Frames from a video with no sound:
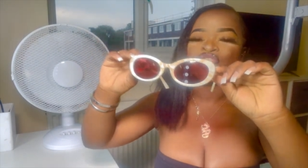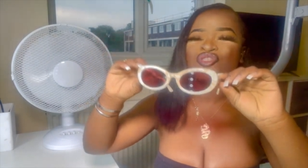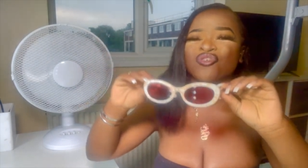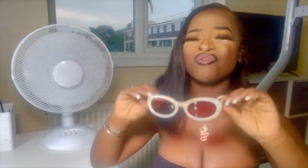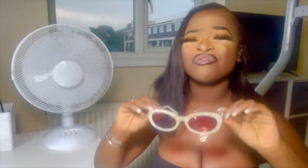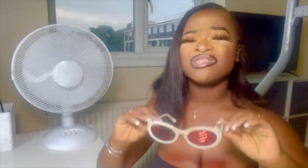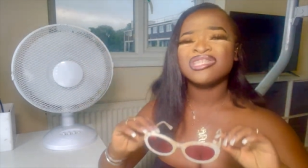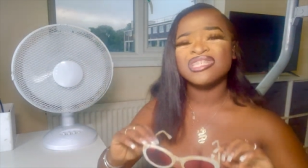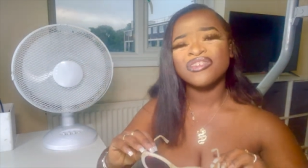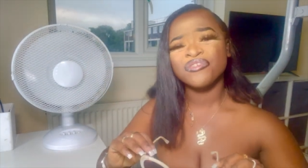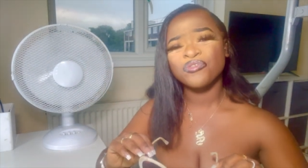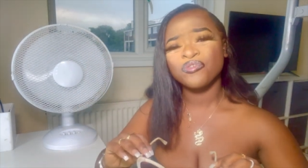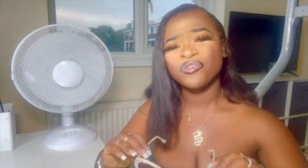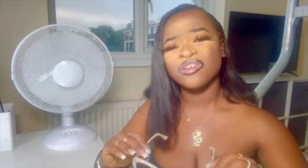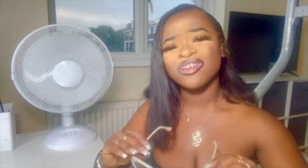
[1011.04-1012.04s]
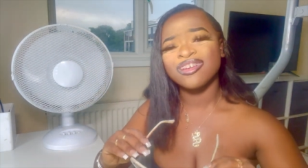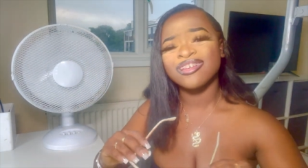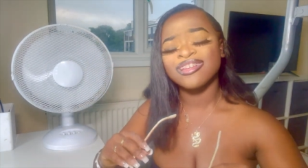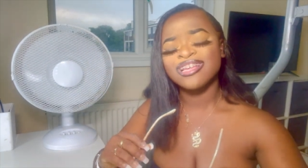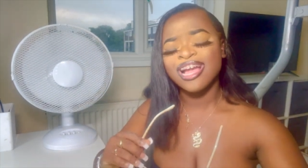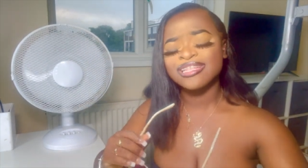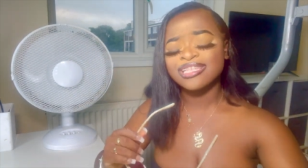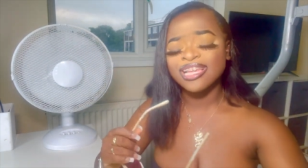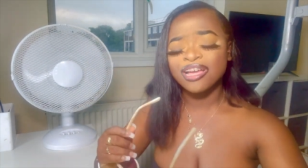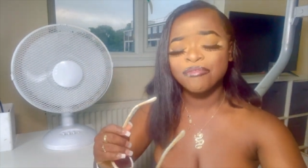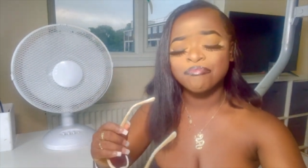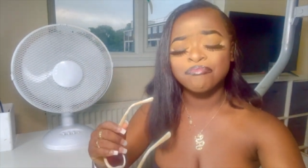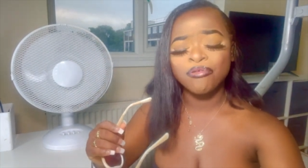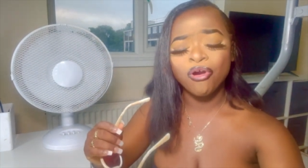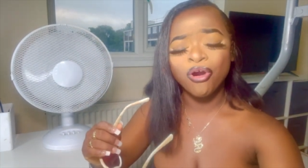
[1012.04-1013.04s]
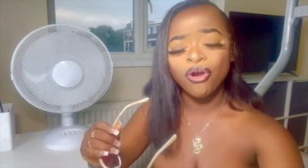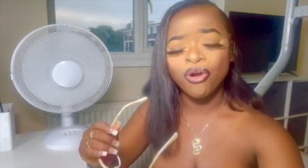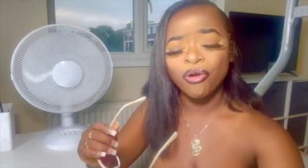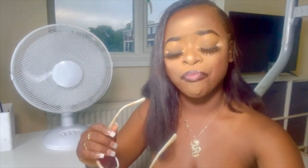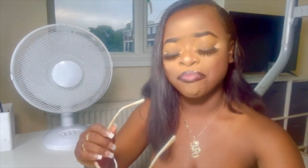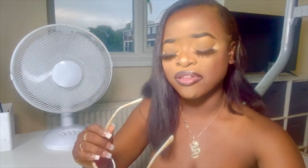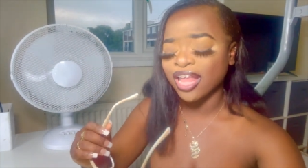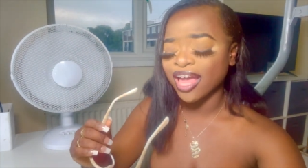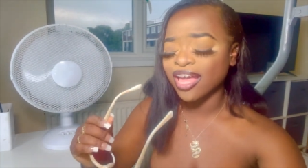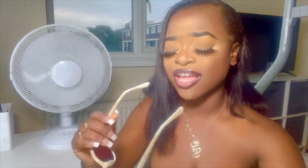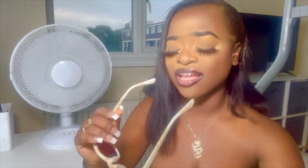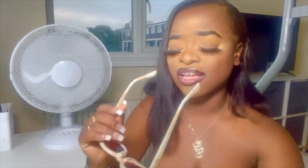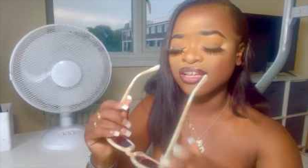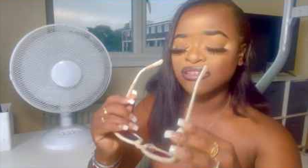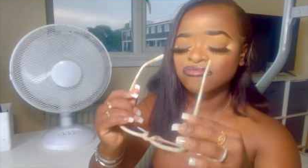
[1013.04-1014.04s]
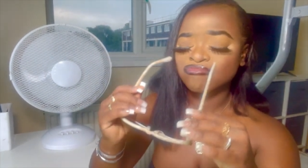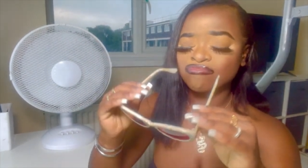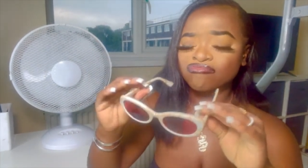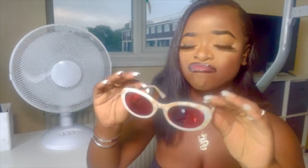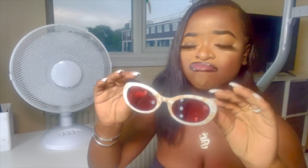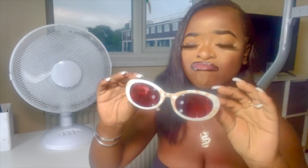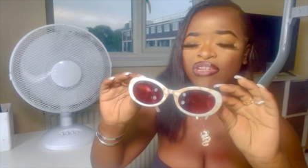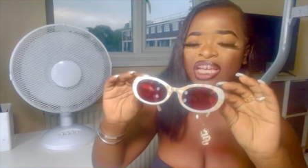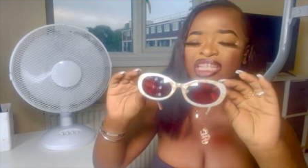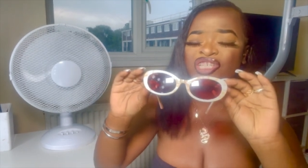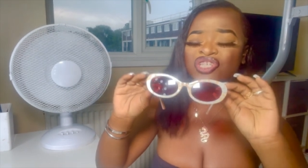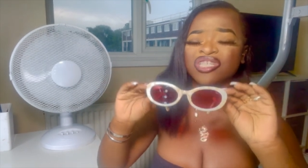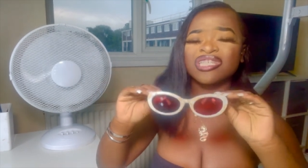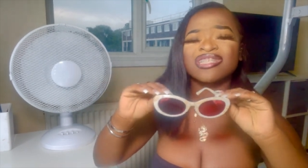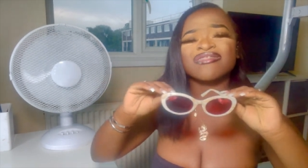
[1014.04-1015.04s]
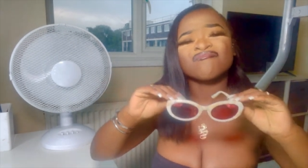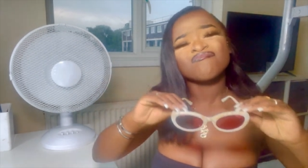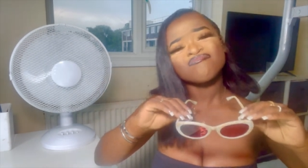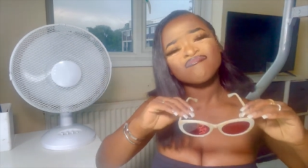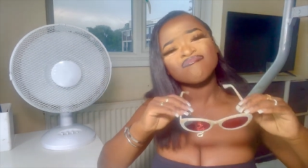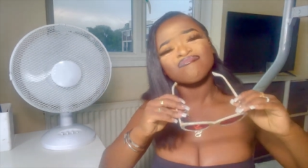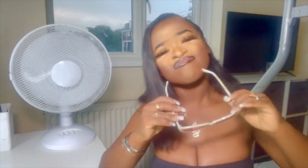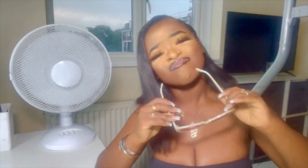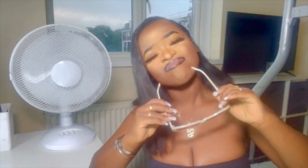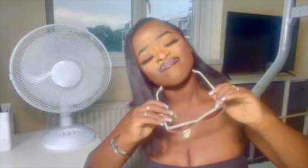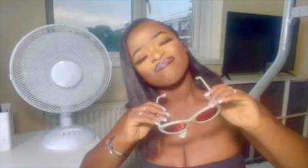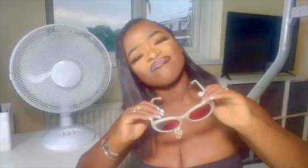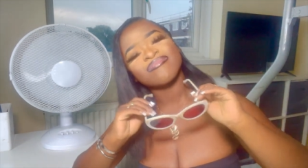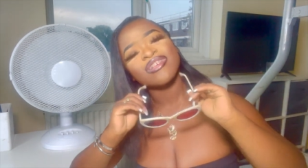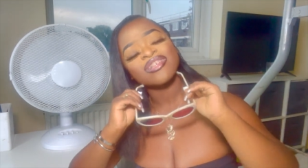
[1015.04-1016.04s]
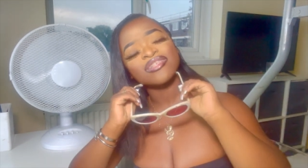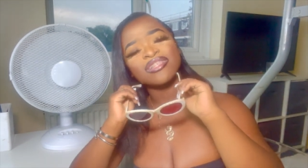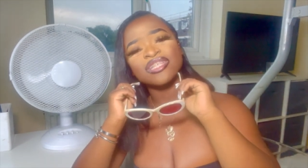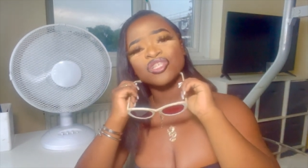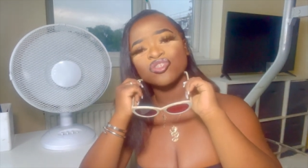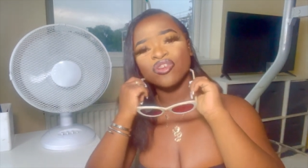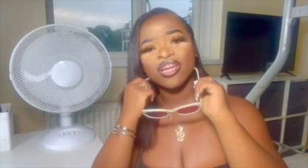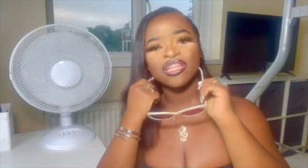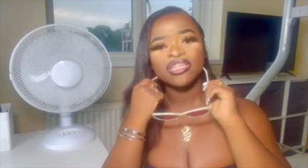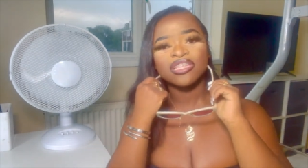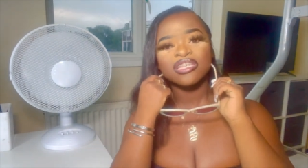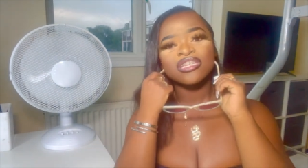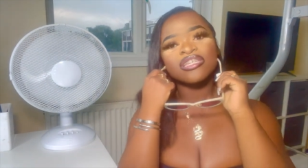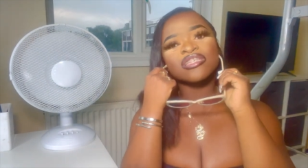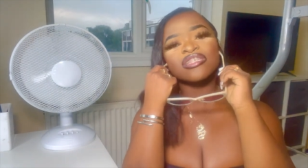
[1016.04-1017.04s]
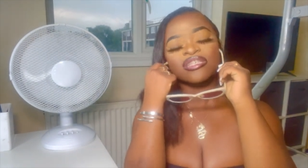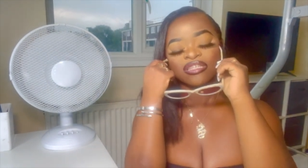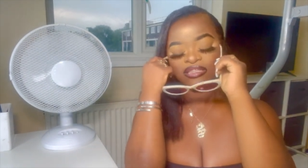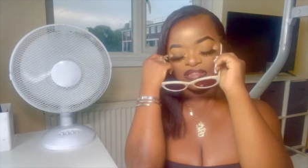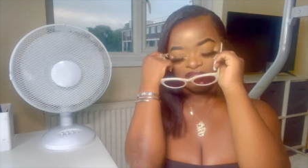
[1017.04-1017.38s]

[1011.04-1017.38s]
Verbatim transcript: so different it has like a pop like Hmm, let's try these.